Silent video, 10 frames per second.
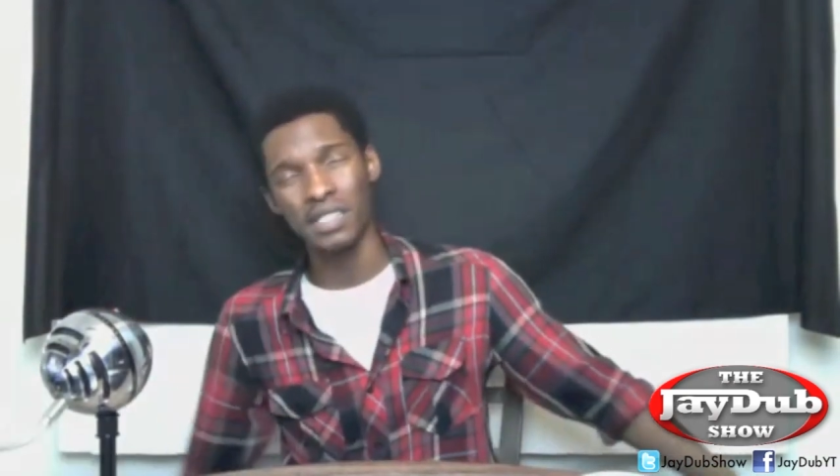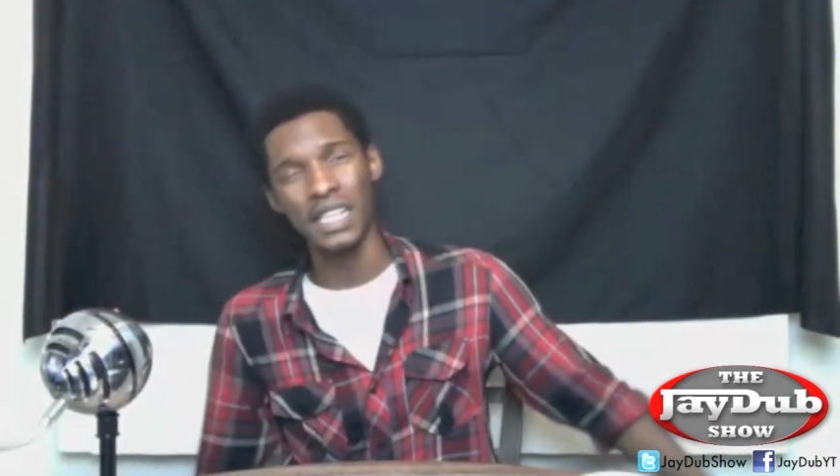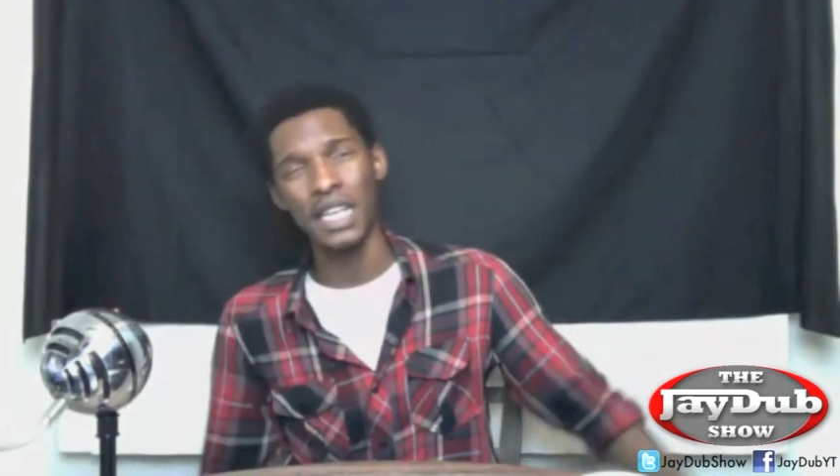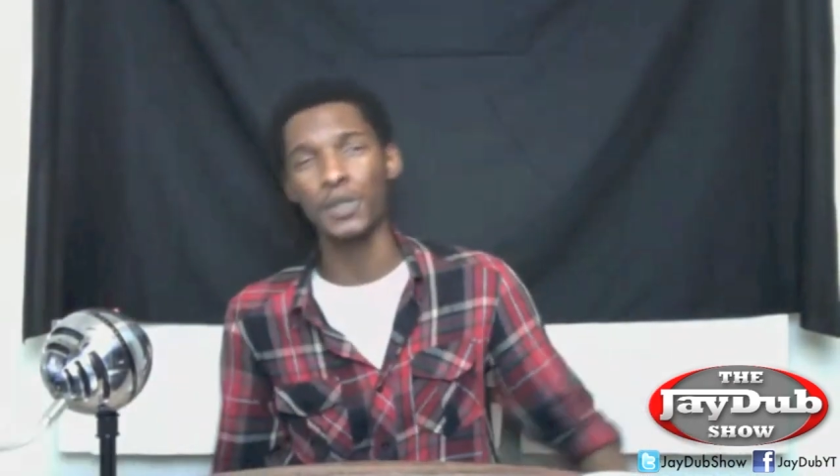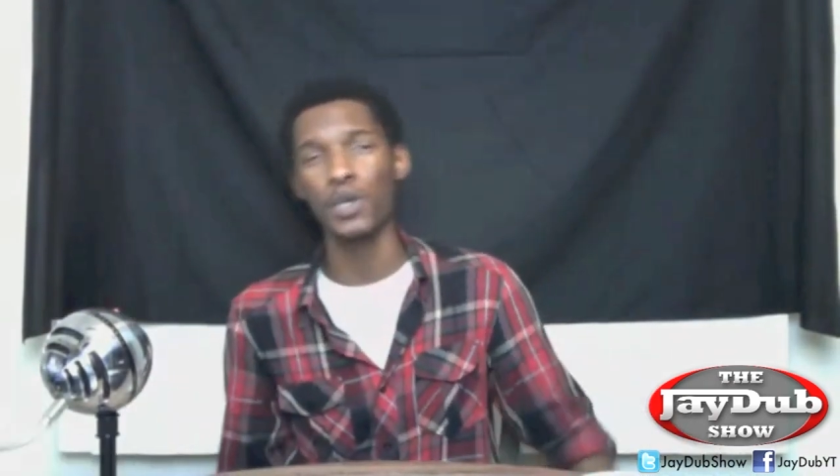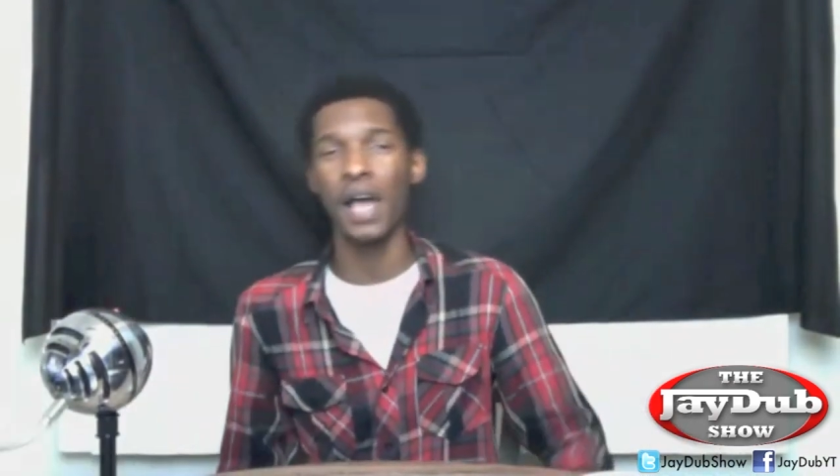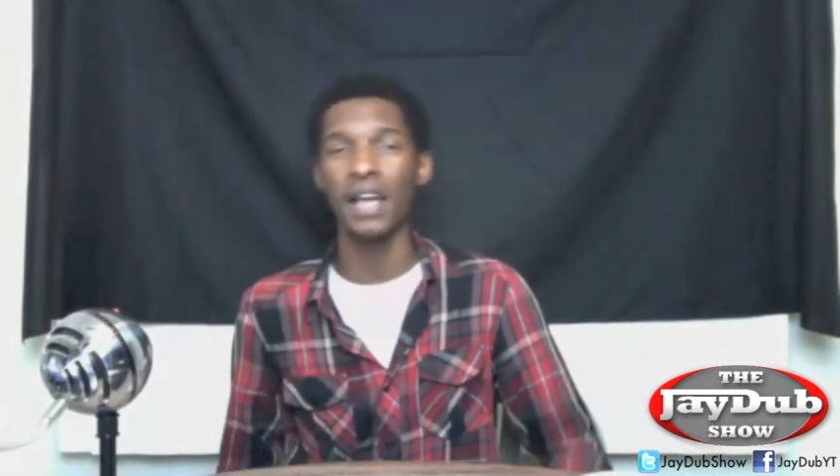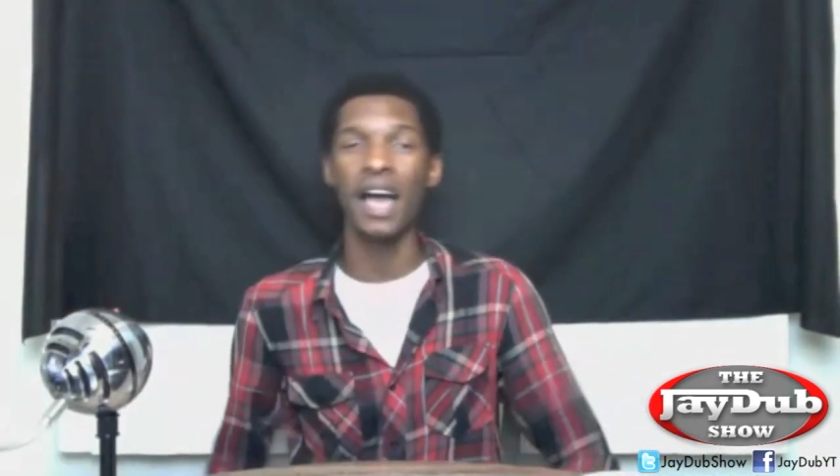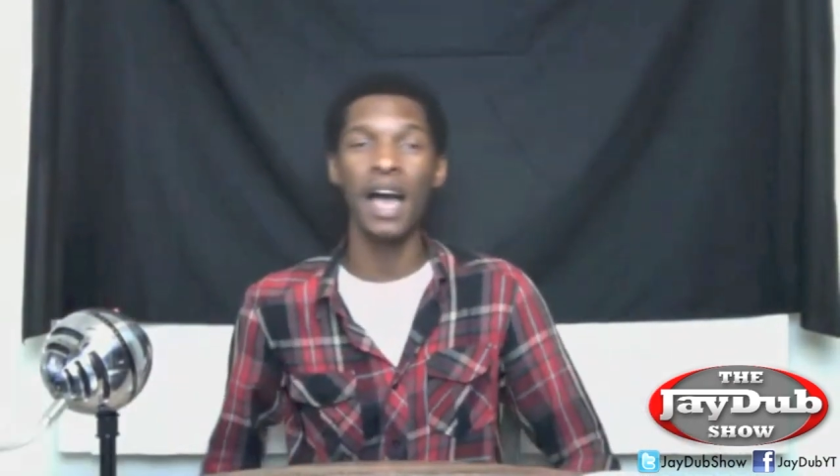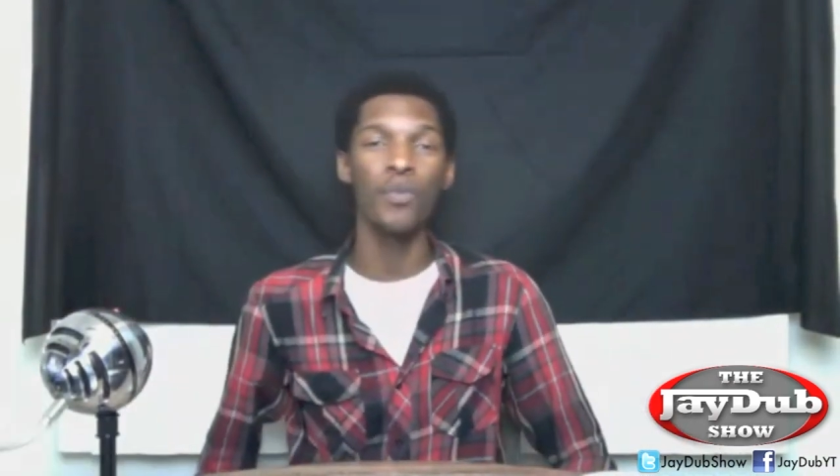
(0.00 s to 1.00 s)

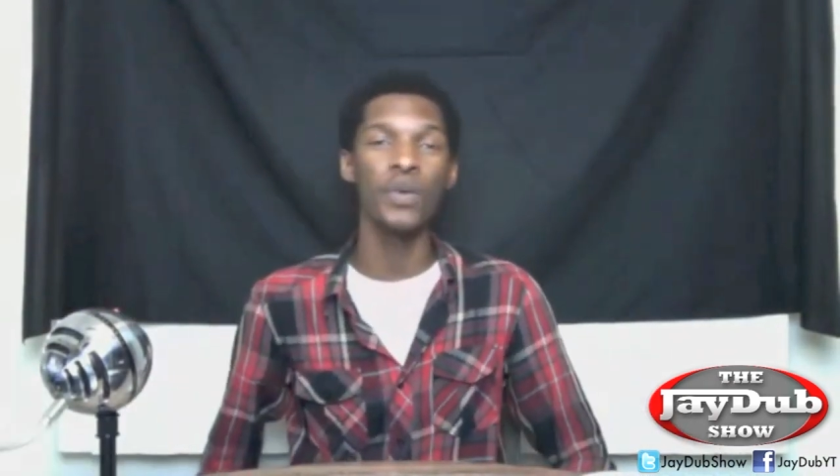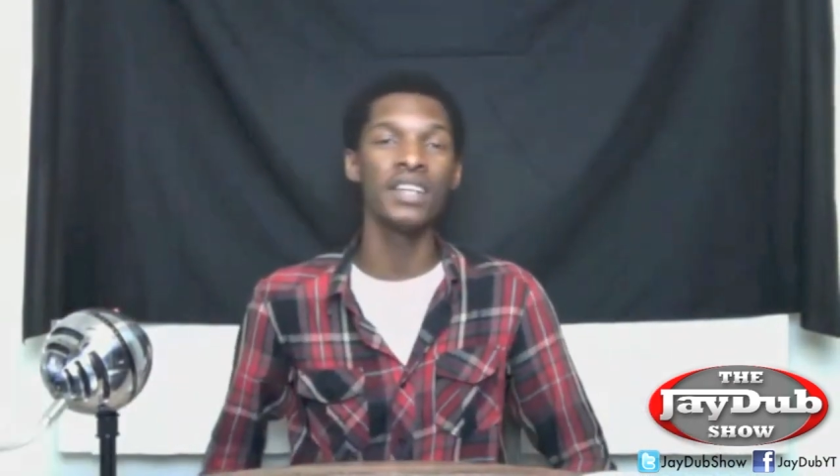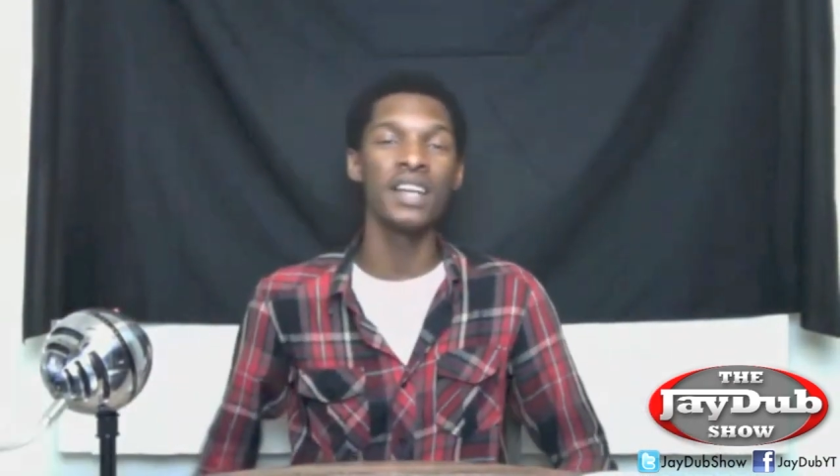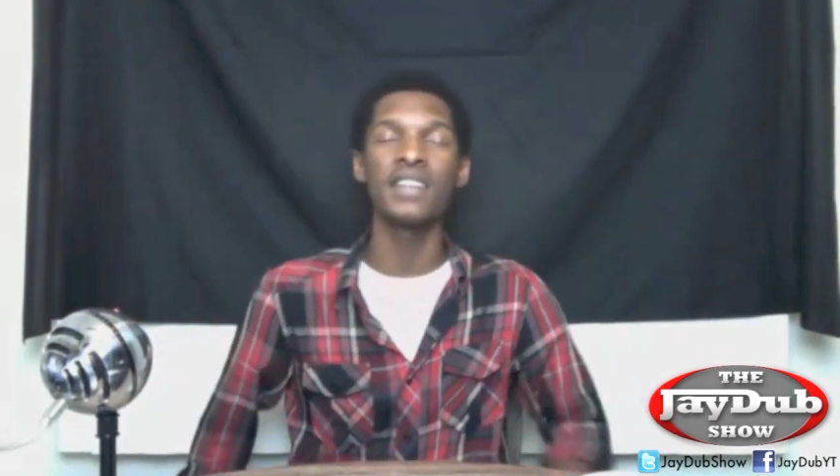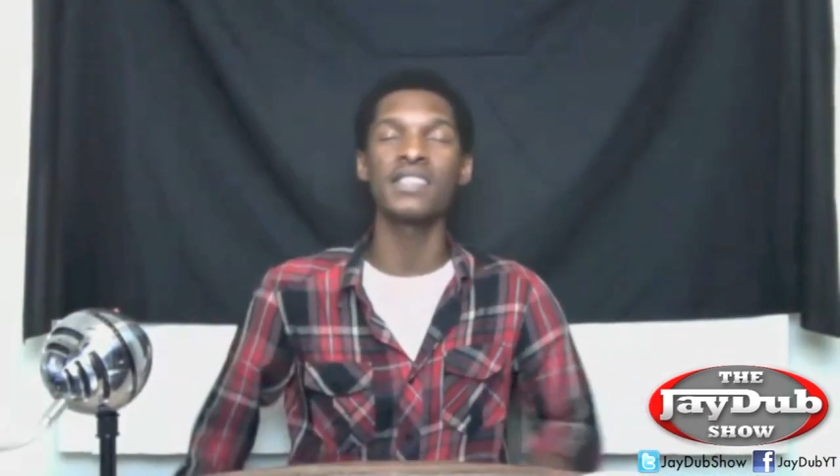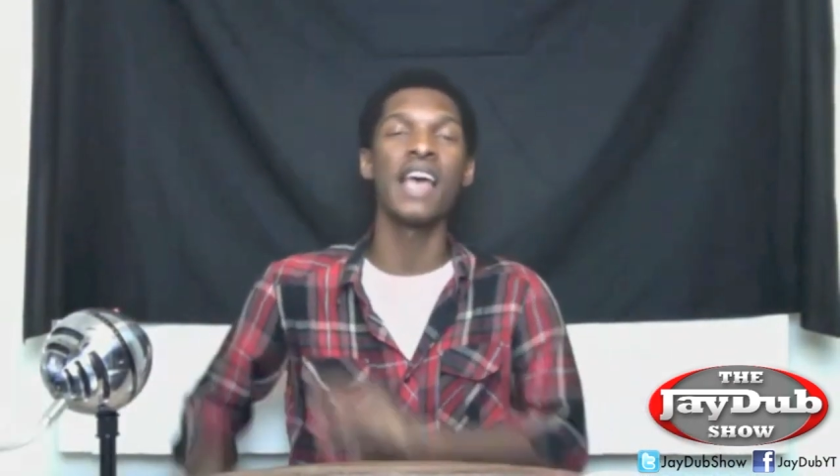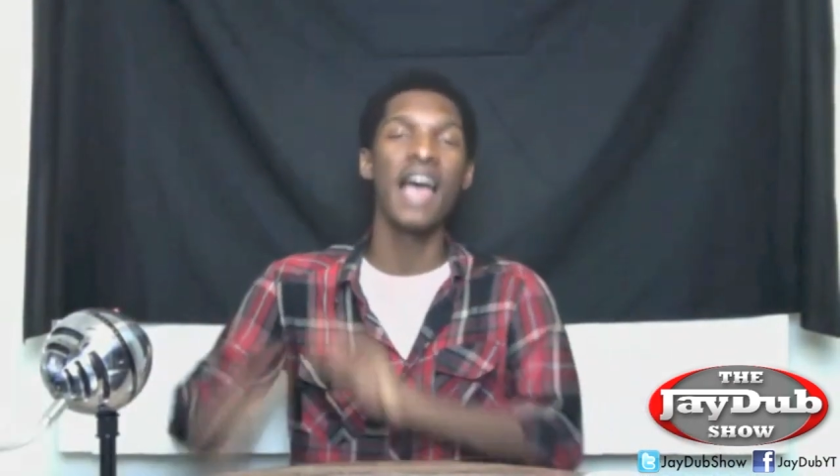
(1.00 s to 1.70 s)
jaydubshow.com went nuts.